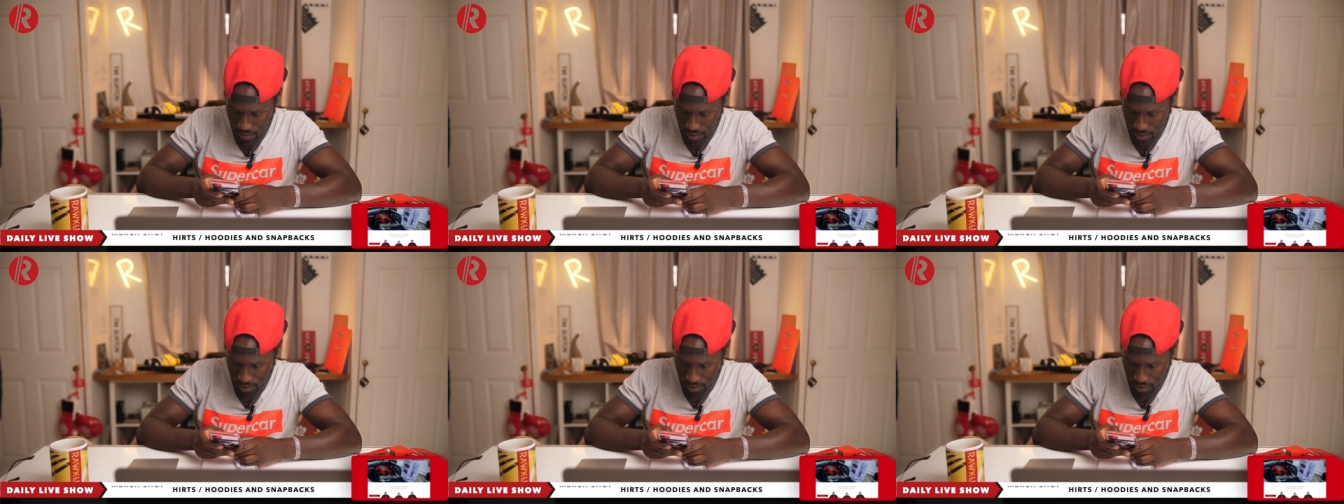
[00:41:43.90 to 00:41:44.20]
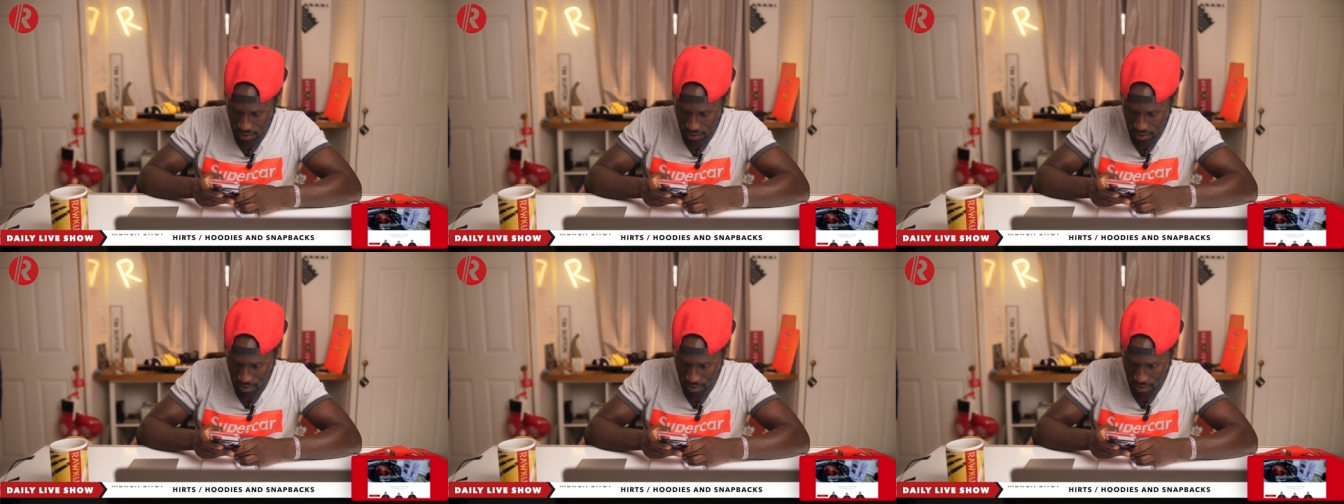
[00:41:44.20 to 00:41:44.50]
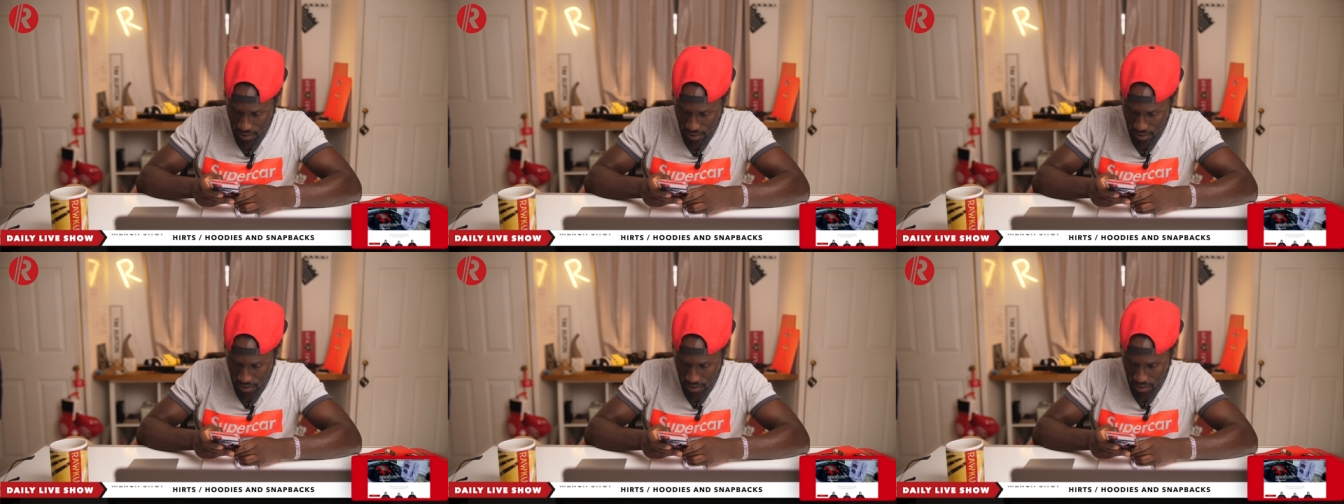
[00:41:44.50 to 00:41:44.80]
let me
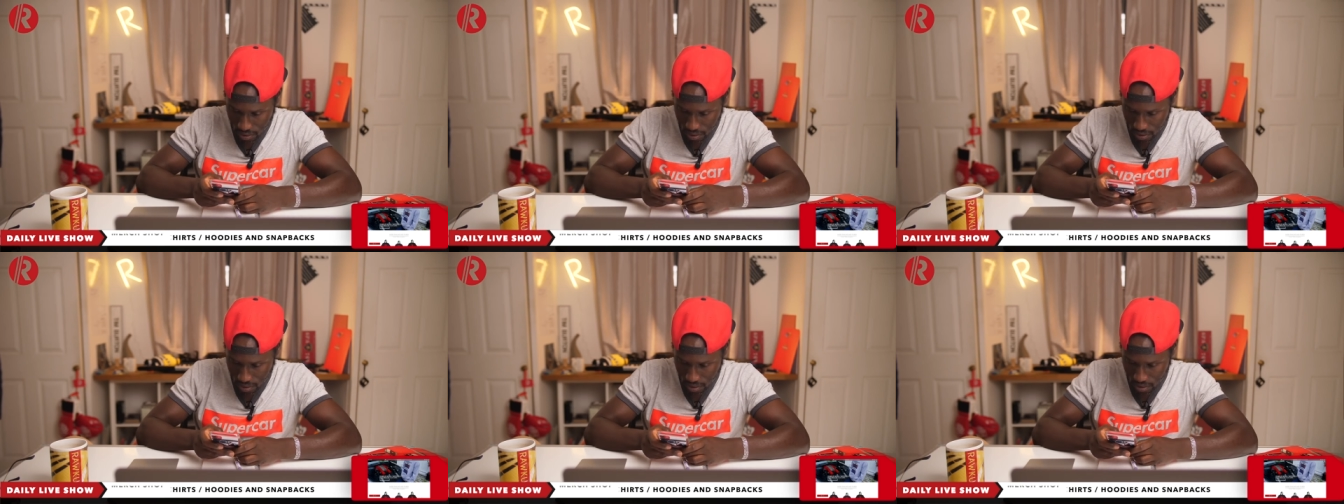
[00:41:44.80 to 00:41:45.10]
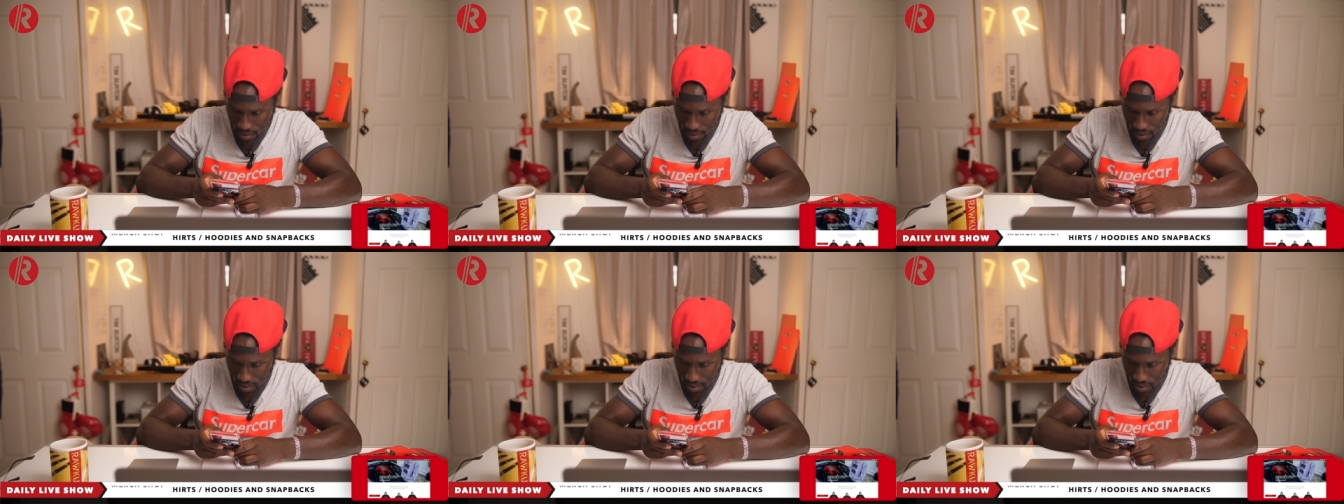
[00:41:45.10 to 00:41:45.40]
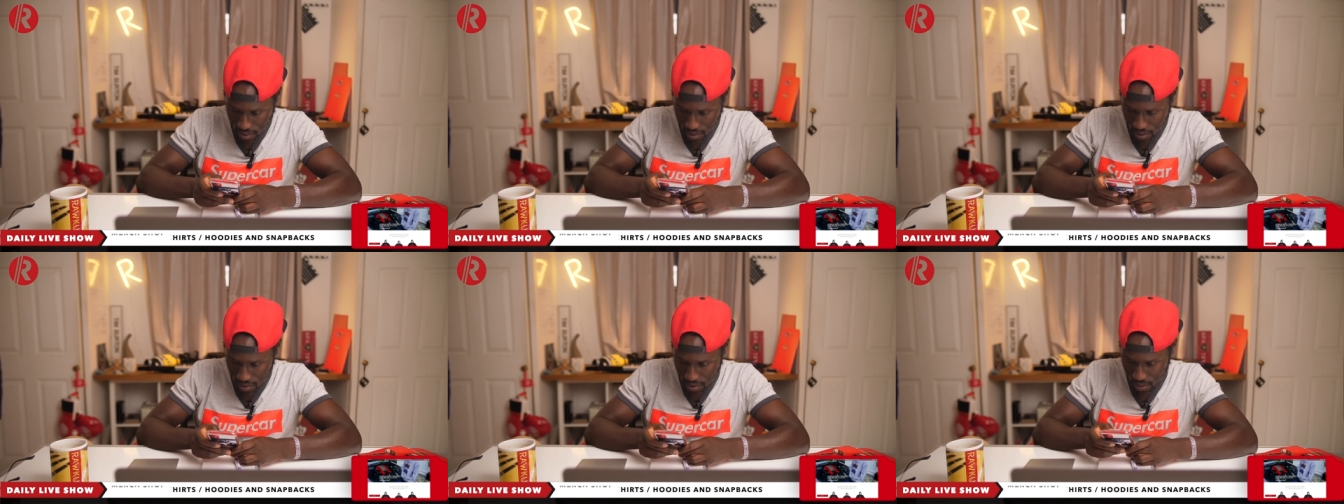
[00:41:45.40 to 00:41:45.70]

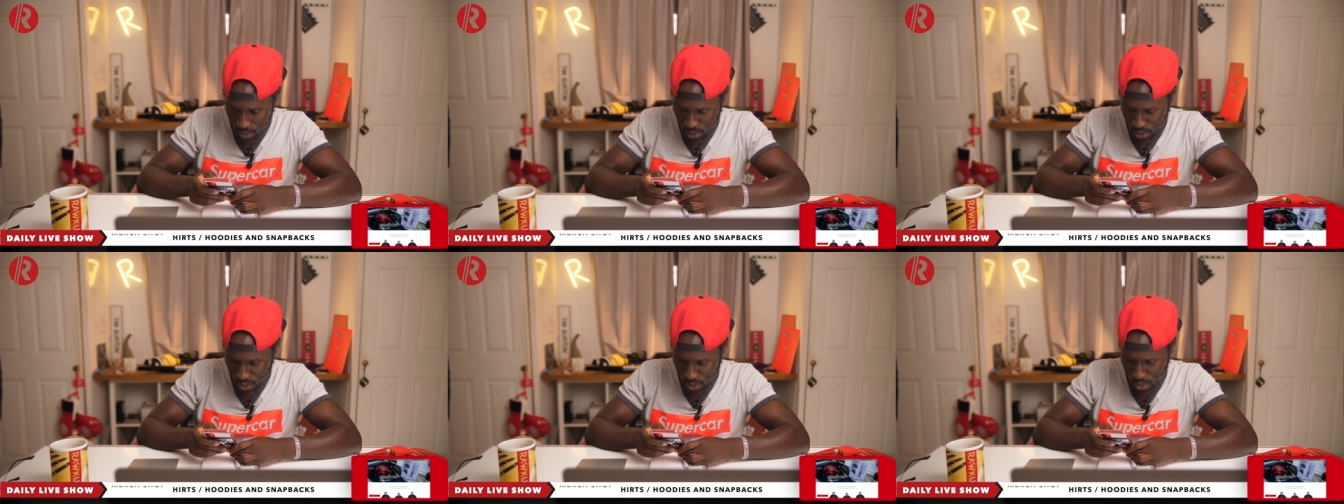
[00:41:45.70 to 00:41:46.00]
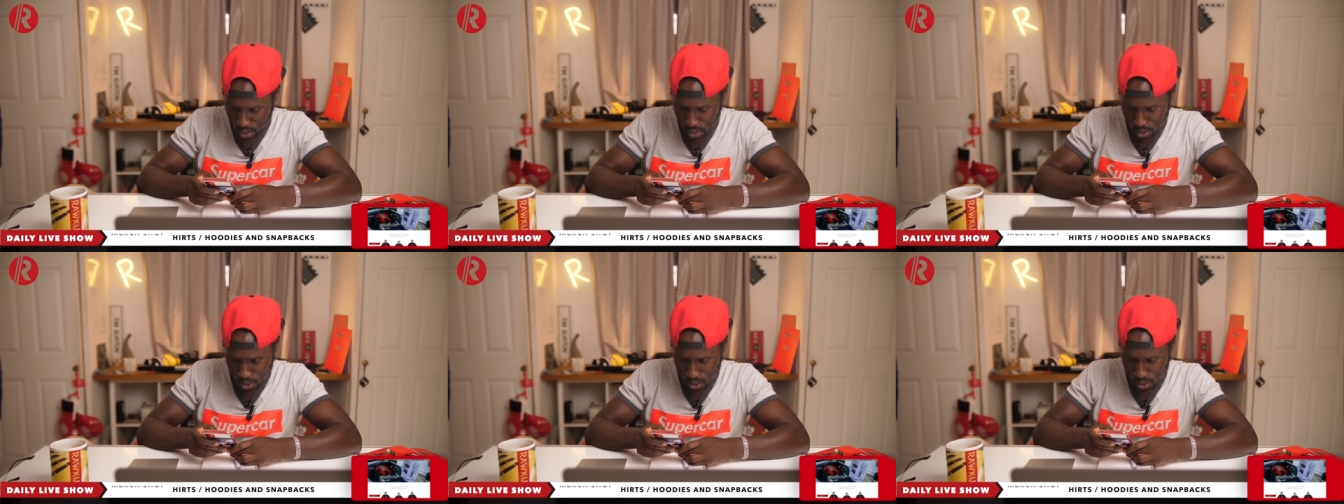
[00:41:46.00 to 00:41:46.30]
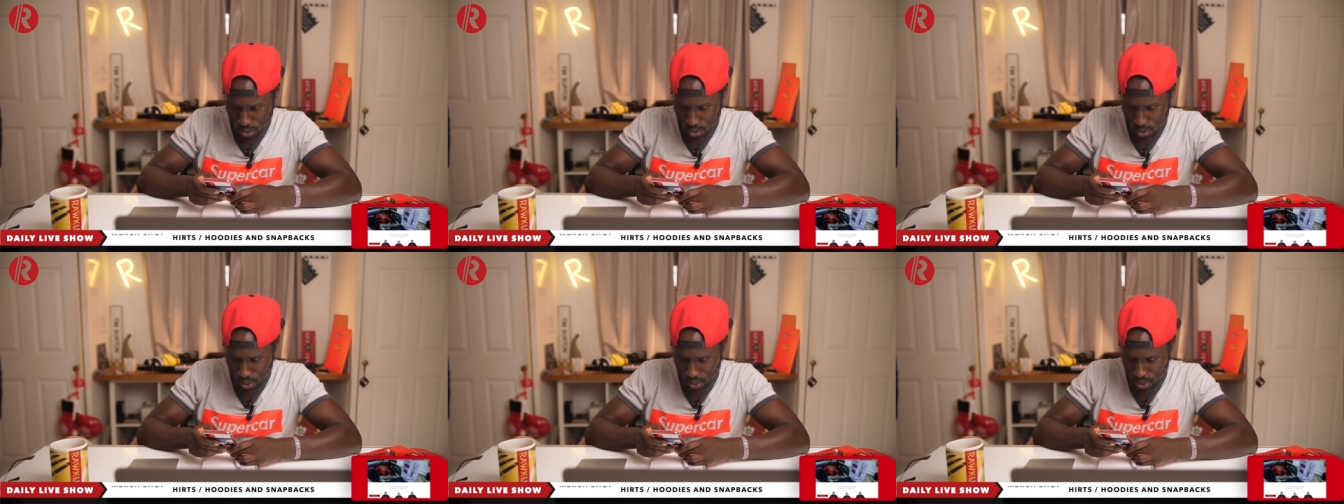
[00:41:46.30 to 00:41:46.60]
see.
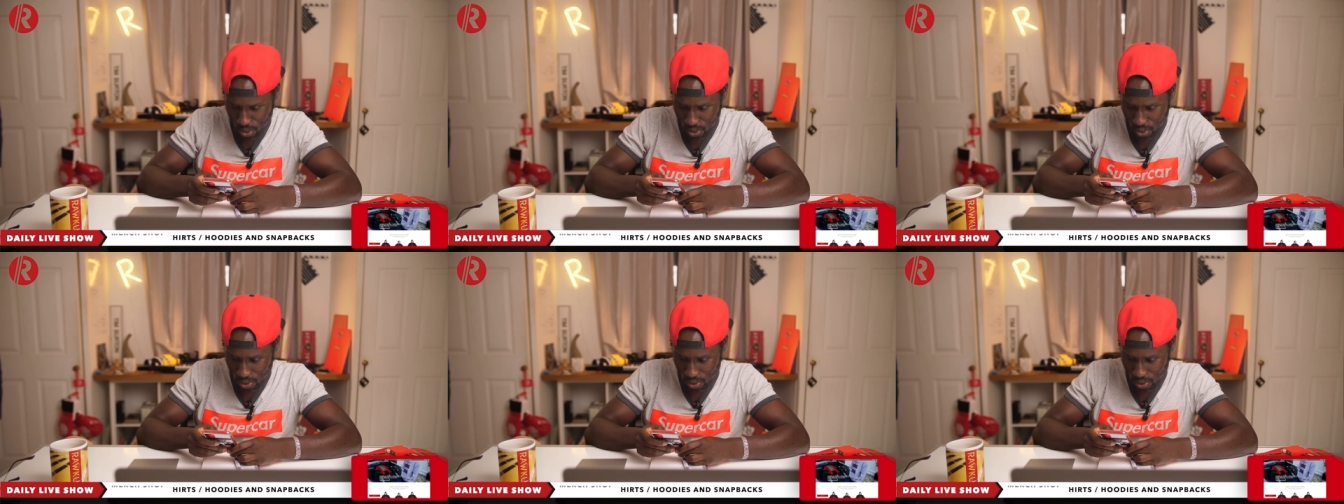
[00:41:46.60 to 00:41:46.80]
Ooh.